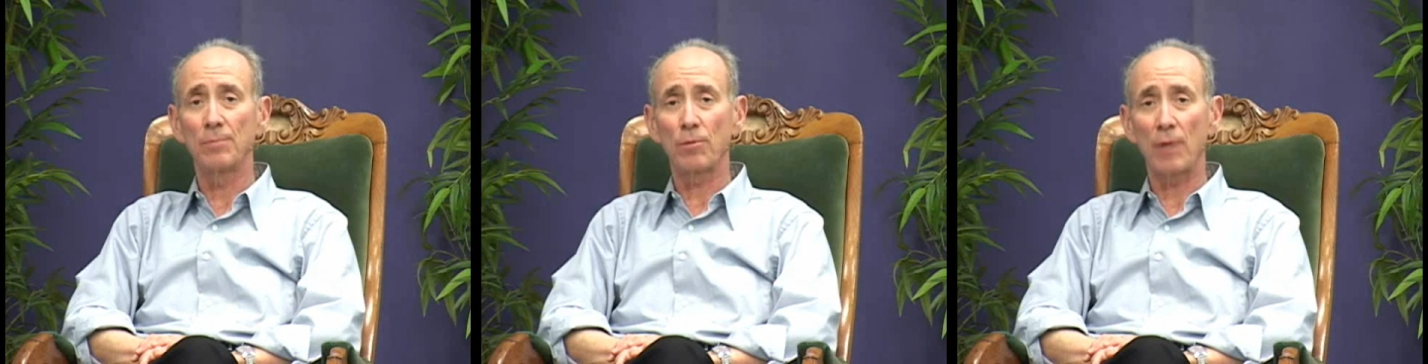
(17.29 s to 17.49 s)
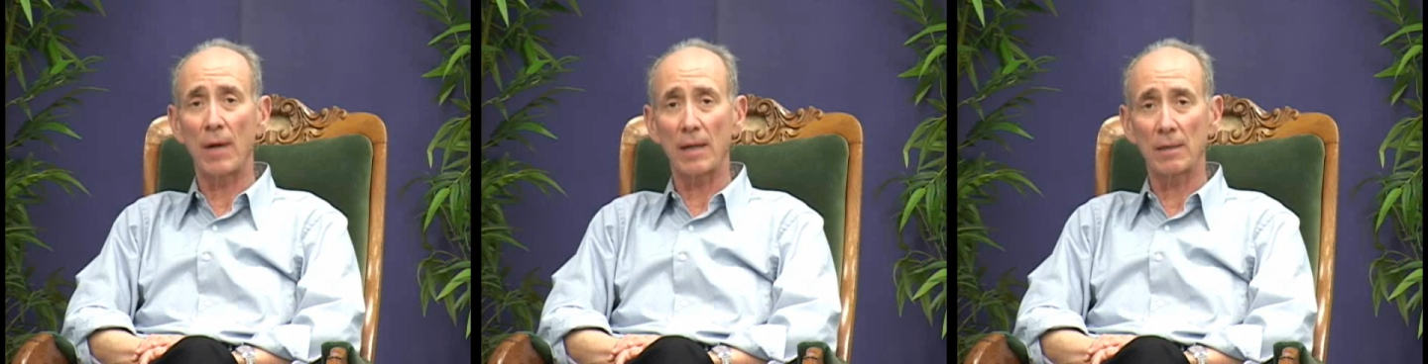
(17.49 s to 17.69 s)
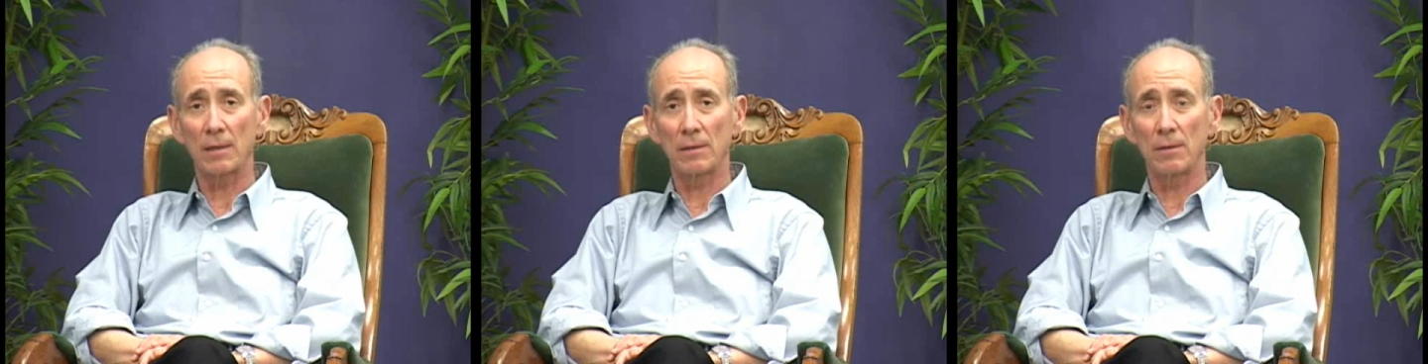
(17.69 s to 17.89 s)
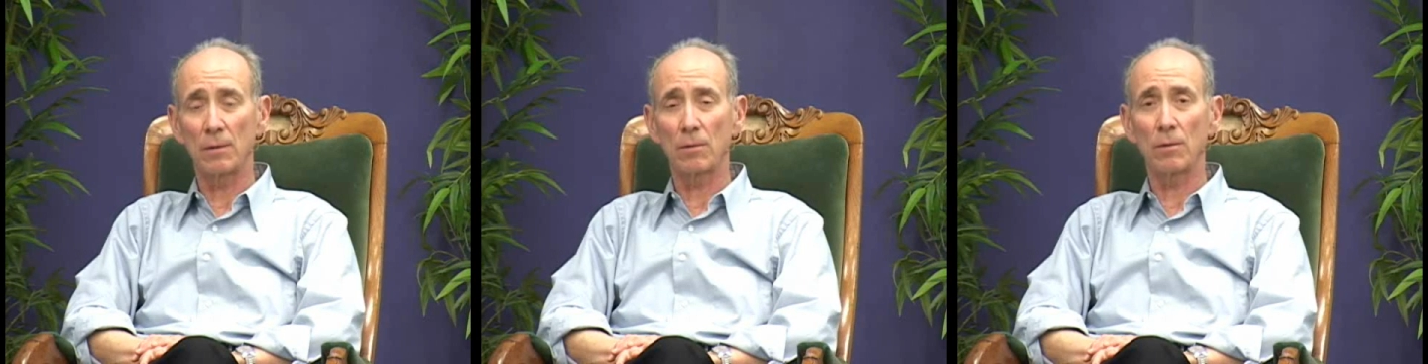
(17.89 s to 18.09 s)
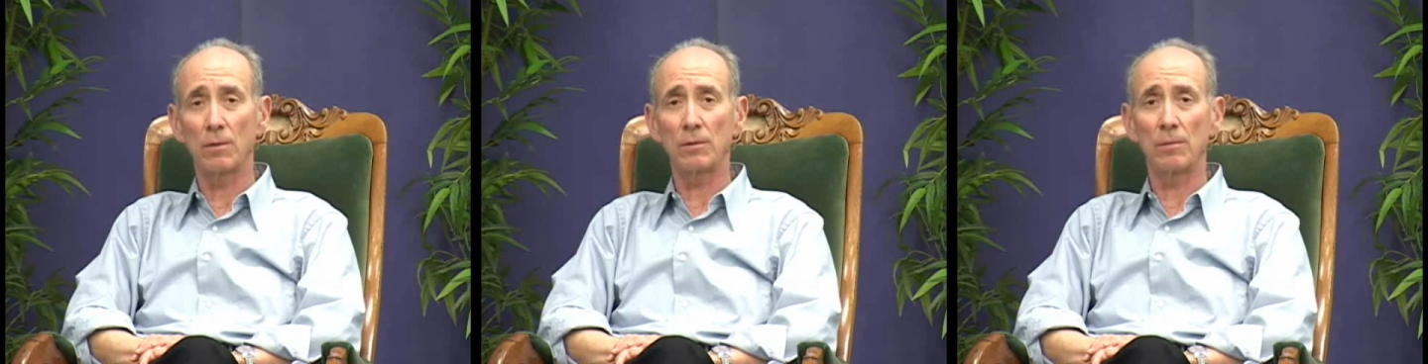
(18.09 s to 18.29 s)
practice in
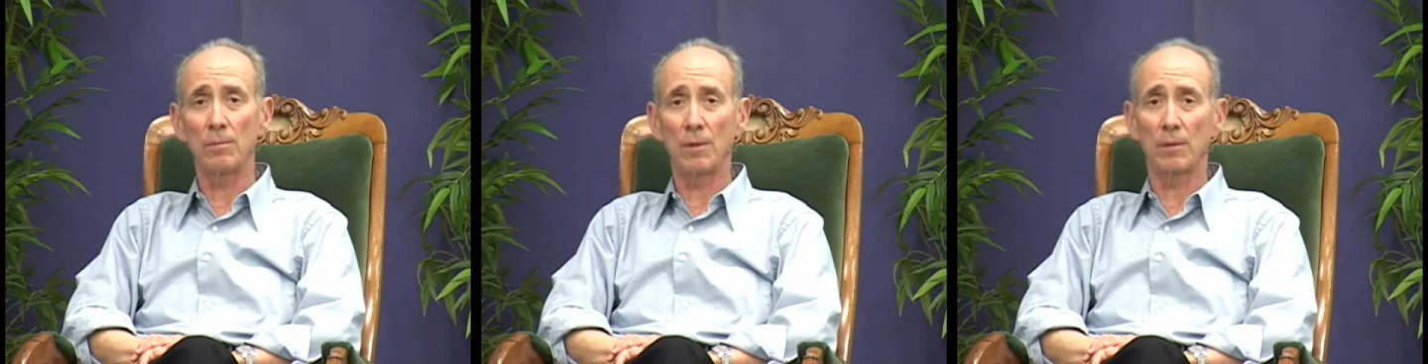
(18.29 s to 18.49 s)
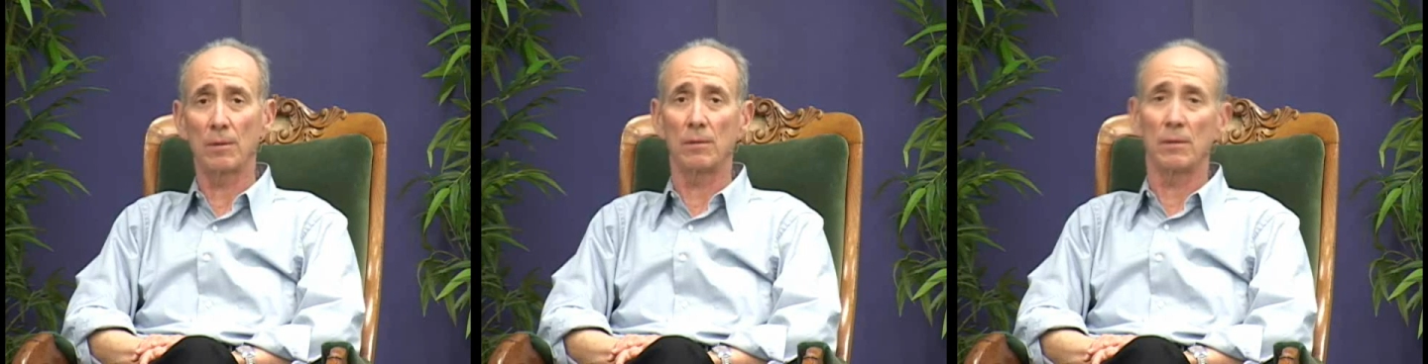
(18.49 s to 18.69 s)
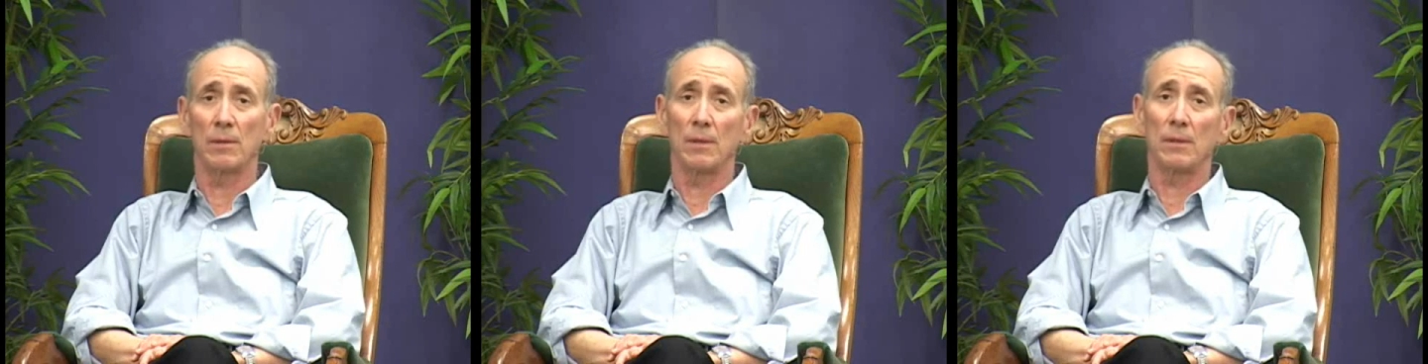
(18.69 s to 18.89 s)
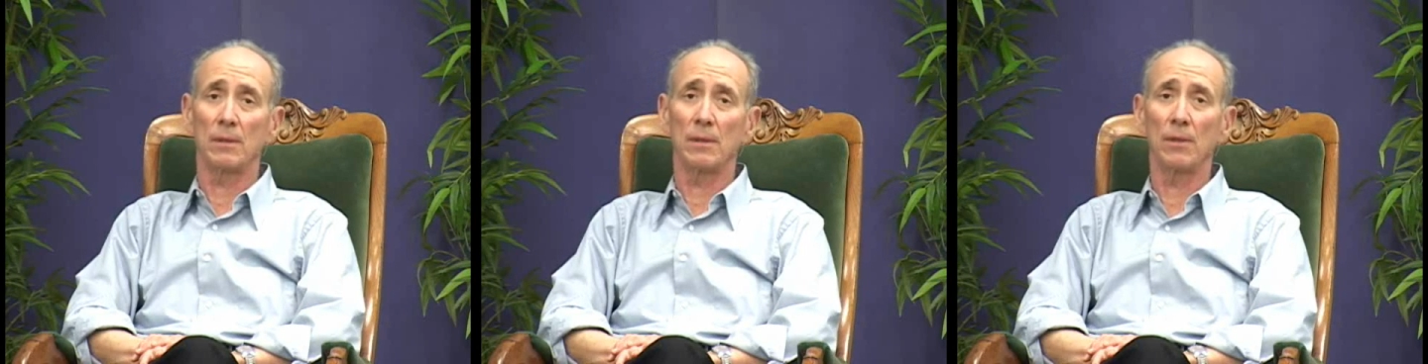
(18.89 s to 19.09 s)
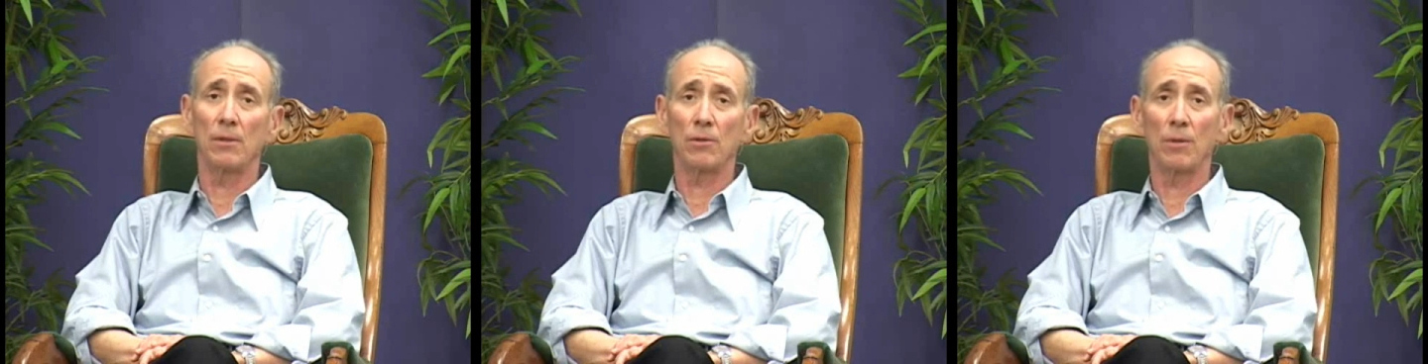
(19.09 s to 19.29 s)
A Course in Miracles
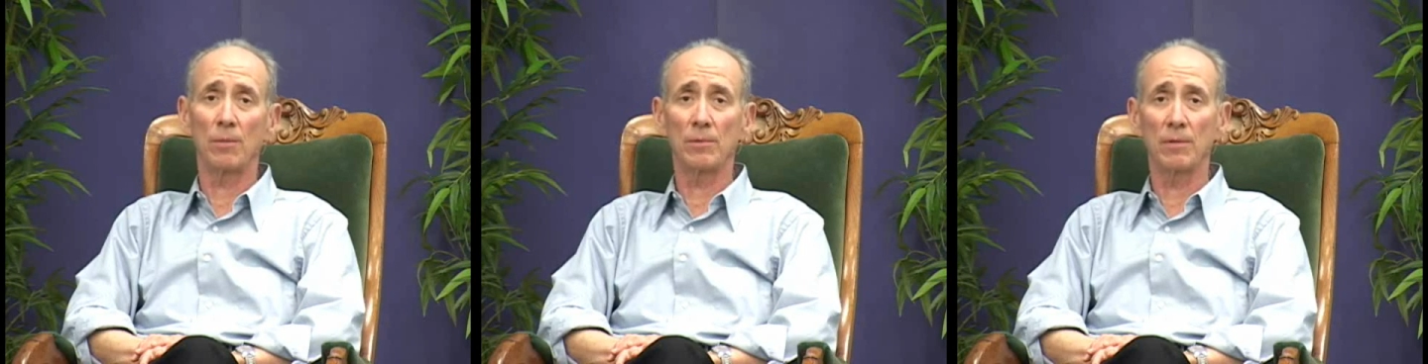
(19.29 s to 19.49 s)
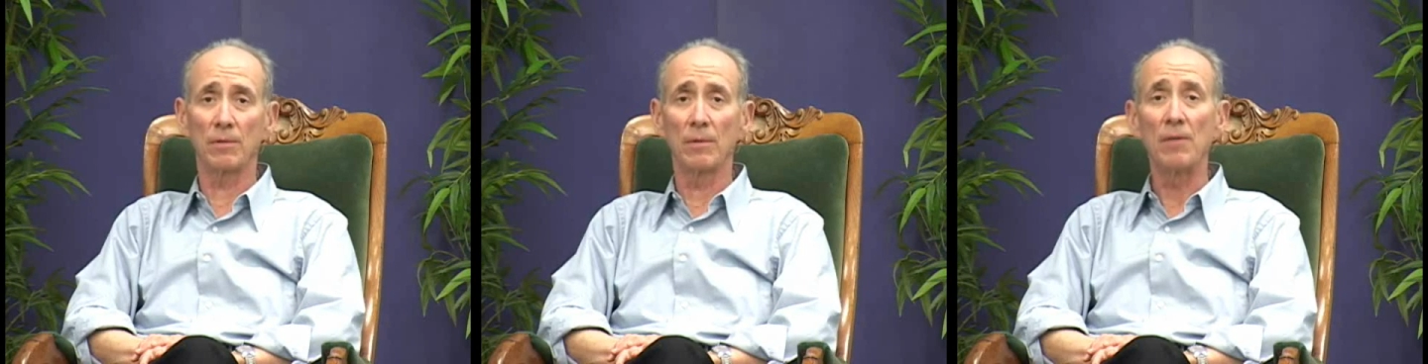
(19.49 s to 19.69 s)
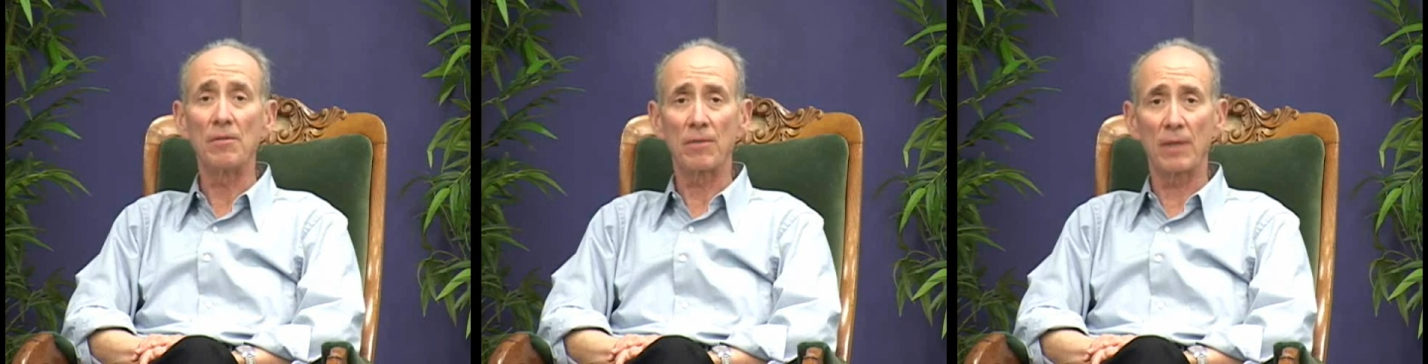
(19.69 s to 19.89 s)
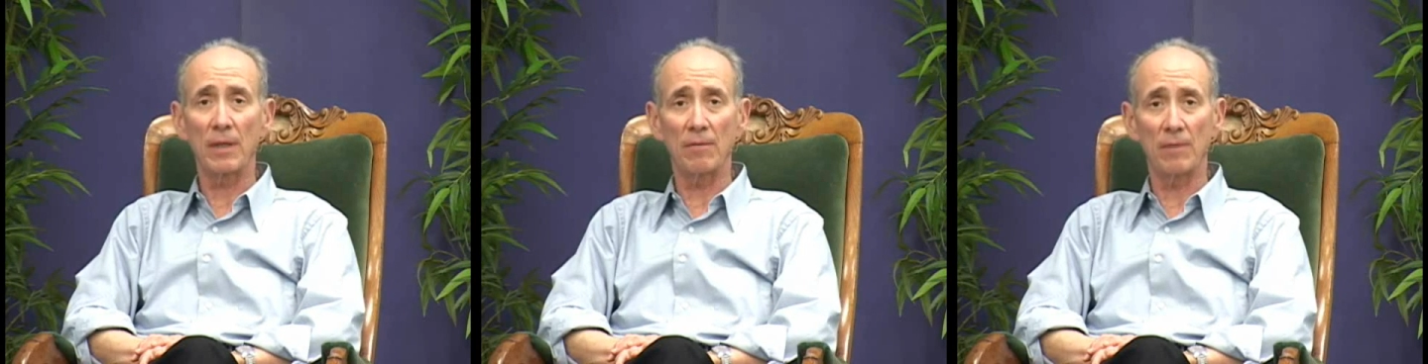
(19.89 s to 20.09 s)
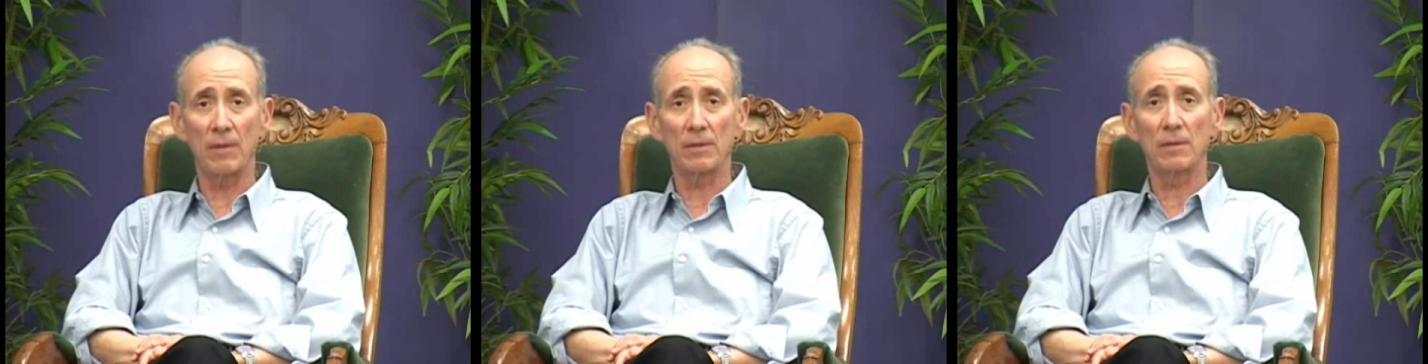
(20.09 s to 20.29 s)
is in terms of
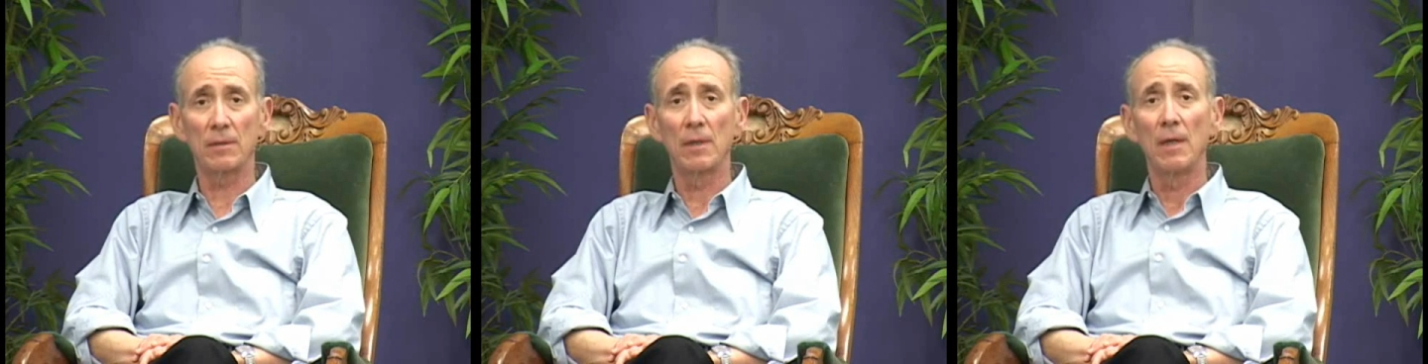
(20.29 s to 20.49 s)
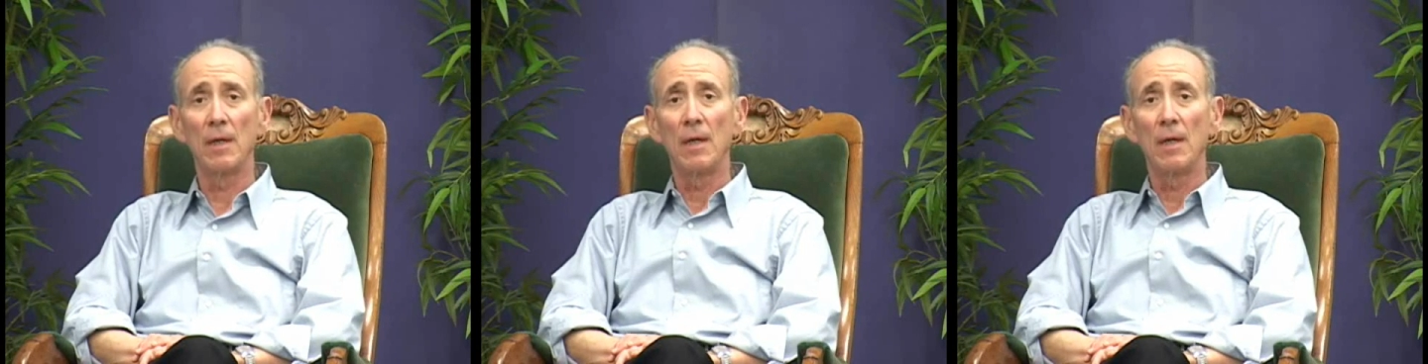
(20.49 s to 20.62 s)
forgiveness.